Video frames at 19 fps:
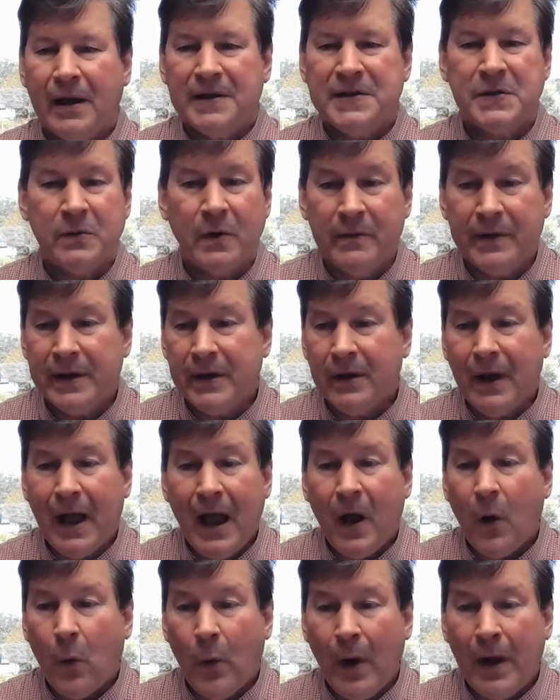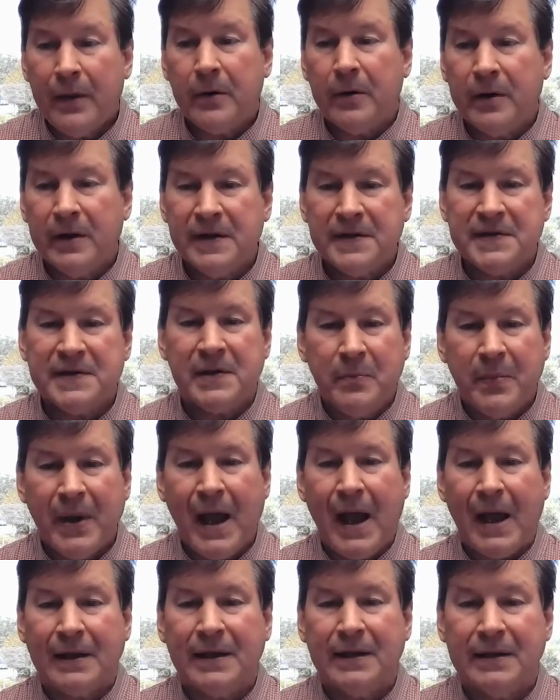to reveal how weather is
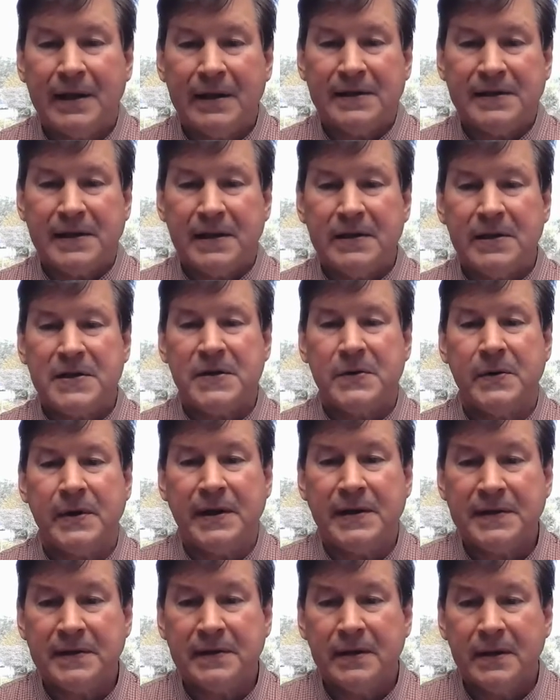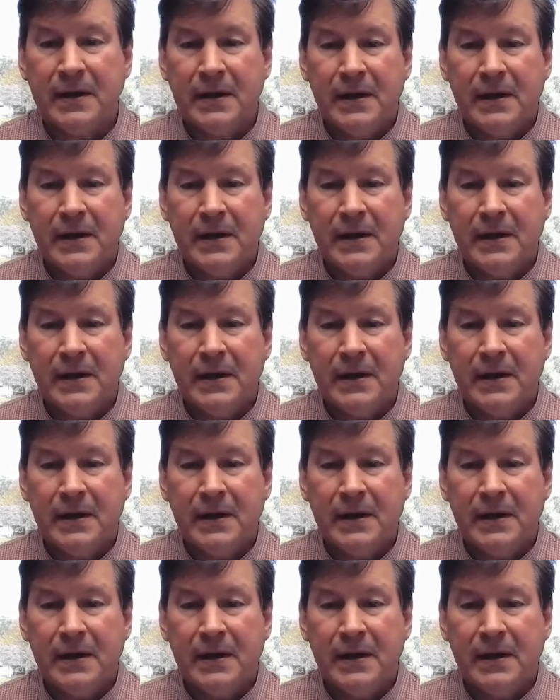impacting these industries.